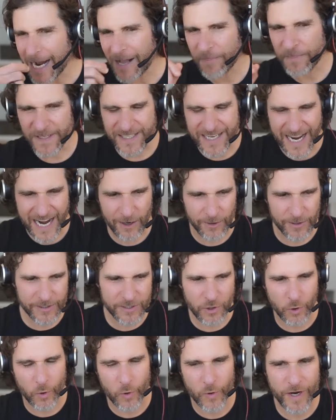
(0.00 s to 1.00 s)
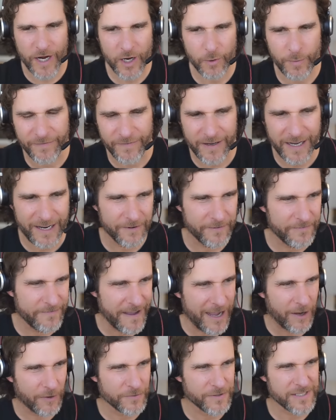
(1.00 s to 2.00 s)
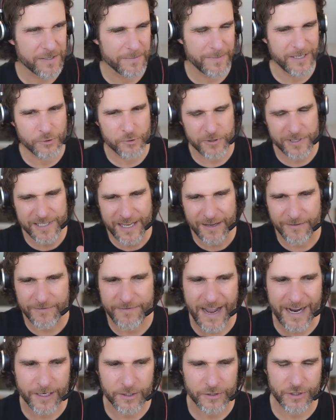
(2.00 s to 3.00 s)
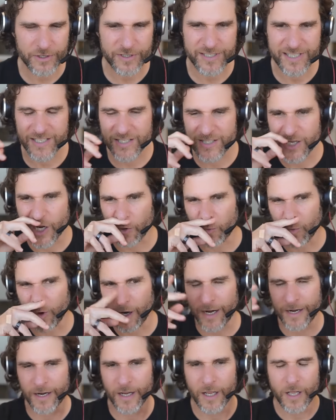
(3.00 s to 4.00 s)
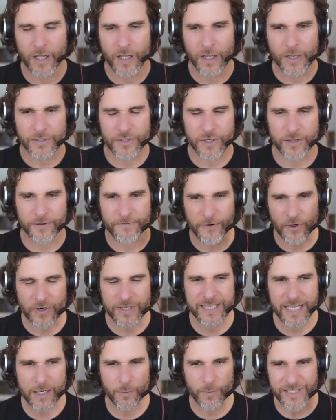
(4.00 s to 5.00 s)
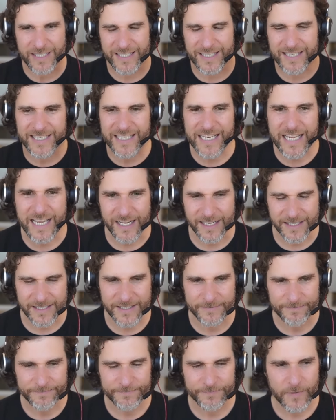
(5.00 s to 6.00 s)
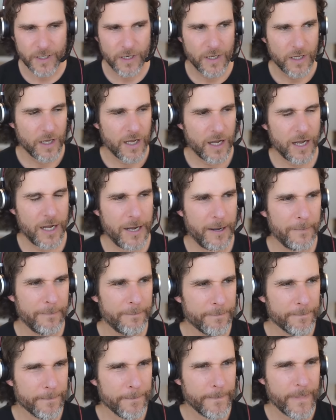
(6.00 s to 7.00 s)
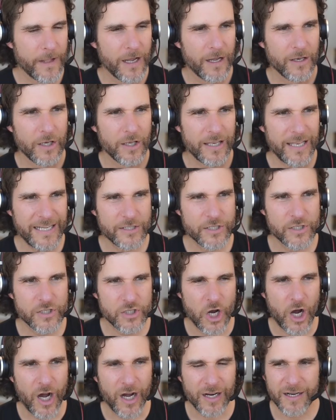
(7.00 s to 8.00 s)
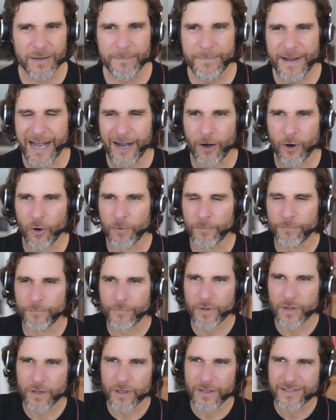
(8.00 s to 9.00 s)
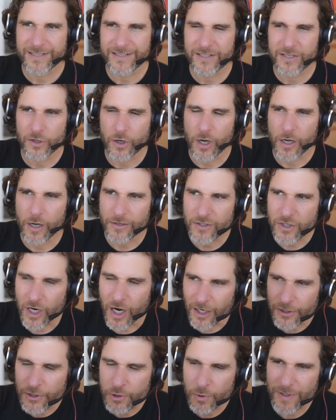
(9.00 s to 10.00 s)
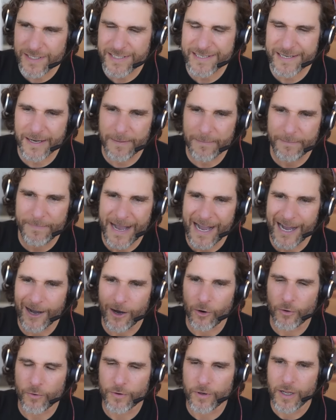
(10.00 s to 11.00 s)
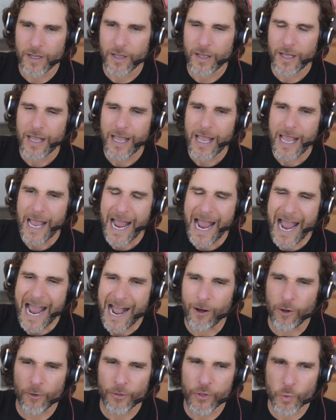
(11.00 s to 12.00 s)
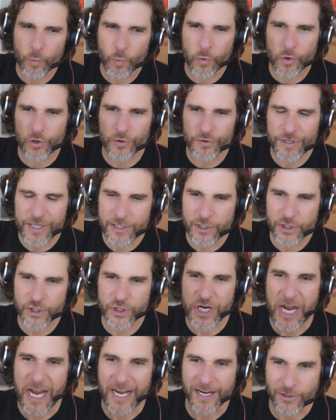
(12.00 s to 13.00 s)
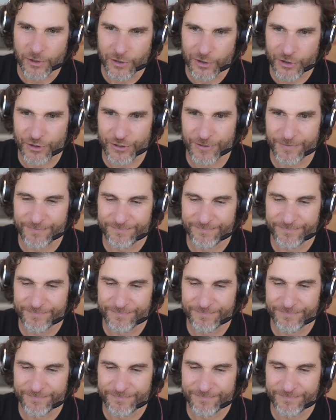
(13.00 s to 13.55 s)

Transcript: out the territory, we've kind of found some interesting vectors and so on. So the first thing with see it, um, let's talk about talk to us about how the world has changed